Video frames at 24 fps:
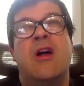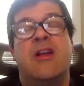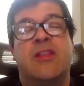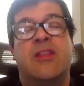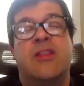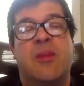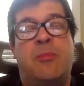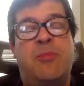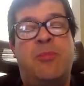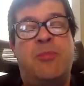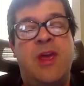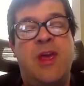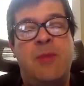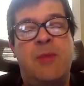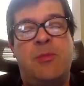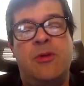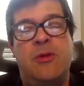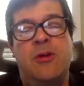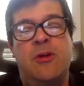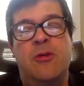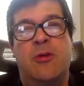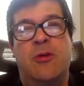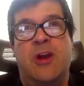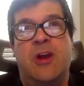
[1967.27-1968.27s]
the
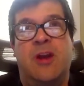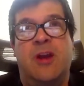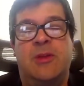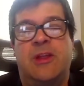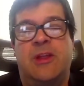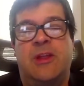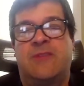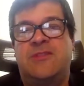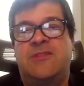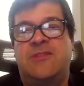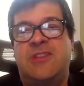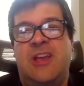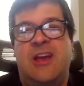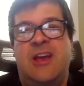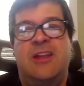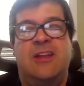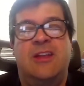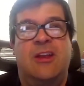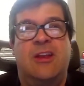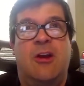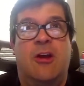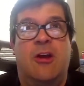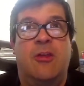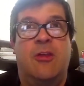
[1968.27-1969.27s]
people who are going to be left
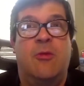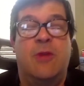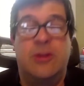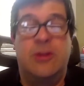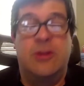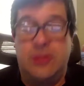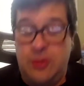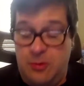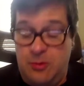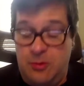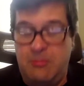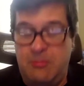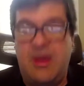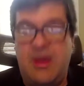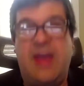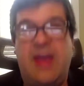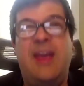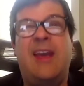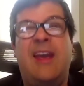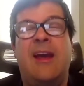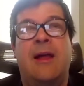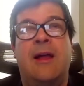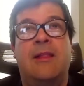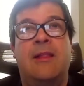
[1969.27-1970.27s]
standing are the ones who
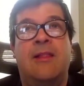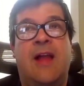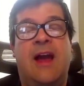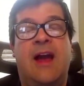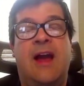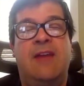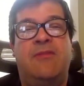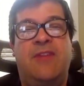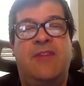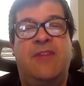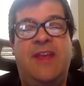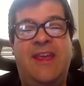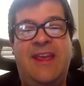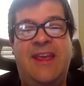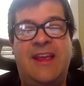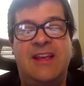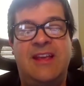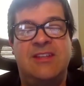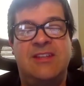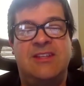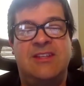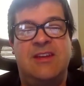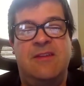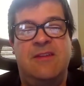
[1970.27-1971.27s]
make life
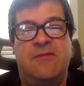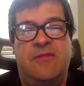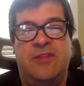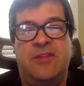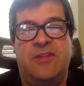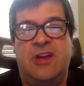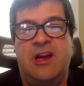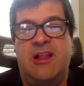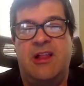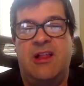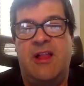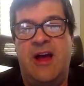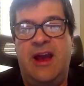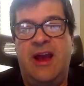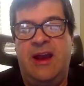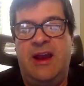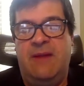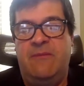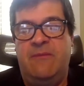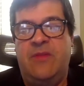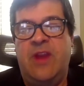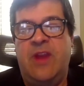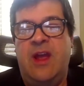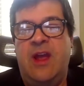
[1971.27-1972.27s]
easy for the
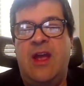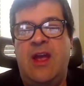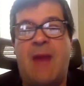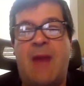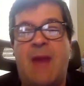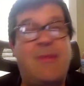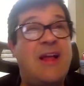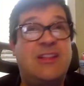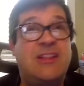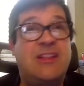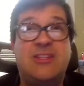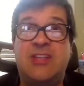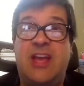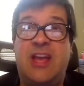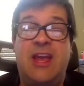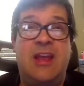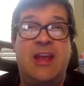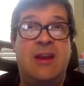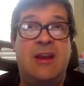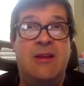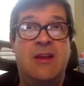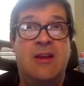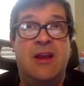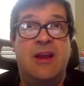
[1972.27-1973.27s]
client. I'm not
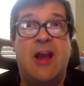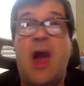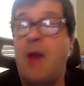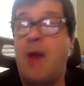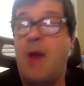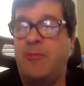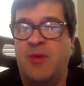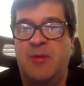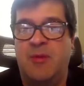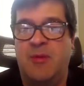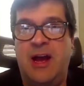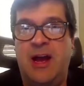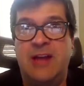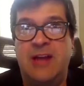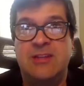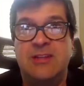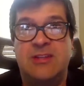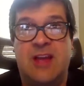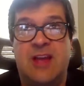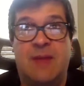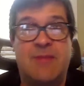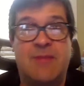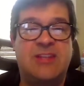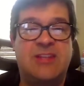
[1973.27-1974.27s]
saying
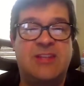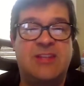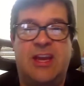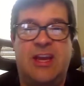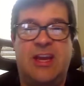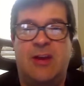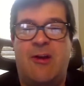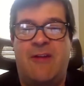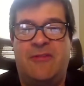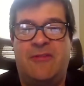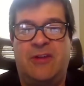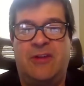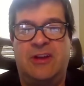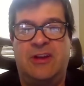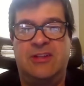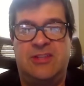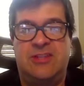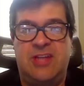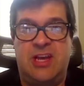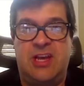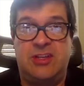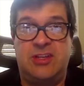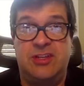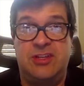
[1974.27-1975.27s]
compromise. I'm not saying offer
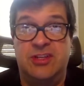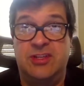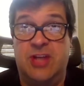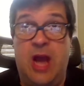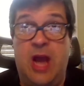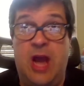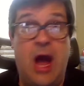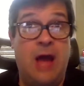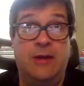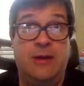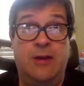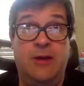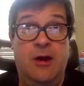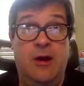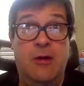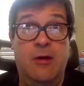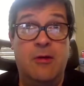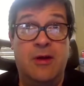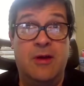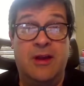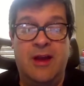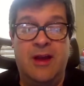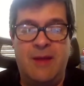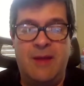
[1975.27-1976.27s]
concessions. God,
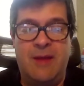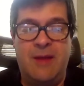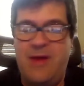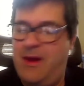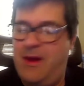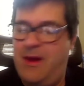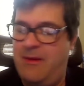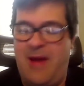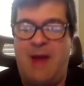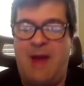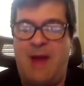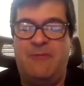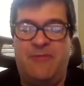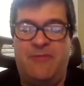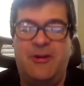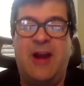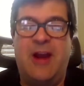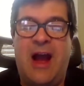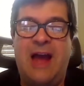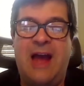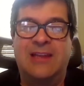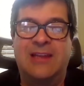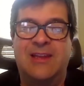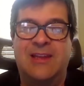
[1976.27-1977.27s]
no. I'm
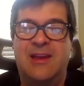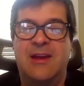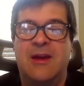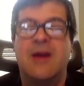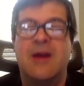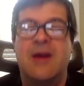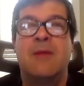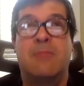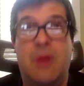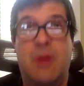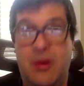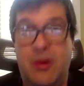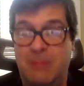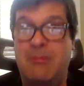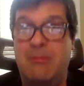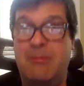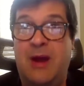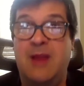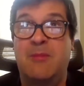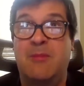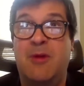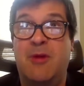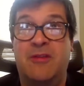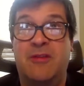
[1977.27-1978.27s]
very highly
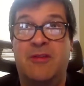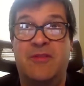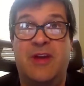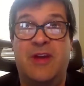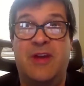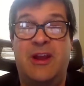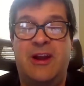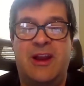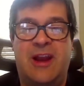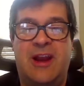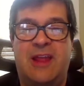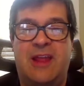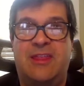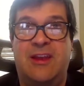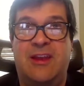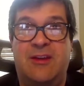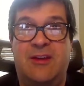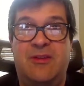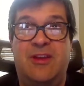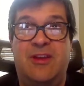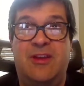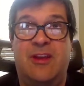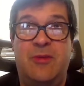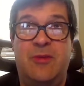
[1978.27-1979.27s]
money motivated. And I
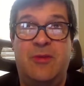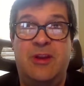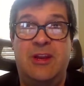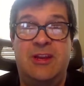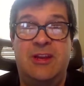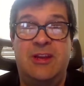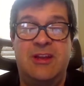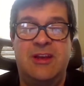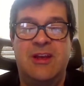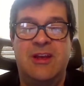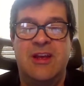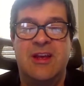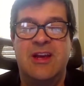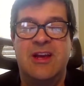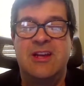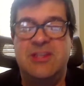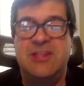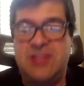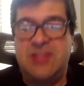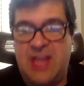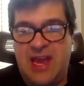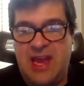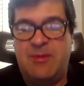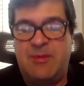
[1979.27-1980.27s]
think, we need to
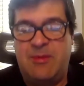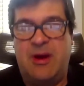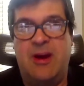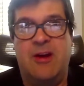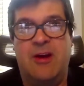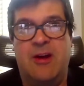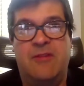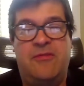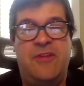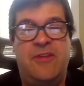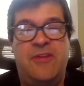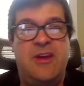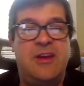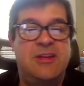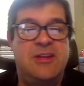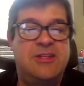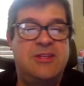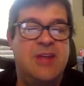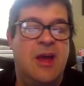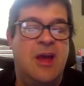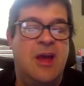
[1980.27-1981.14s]
stand by our fees,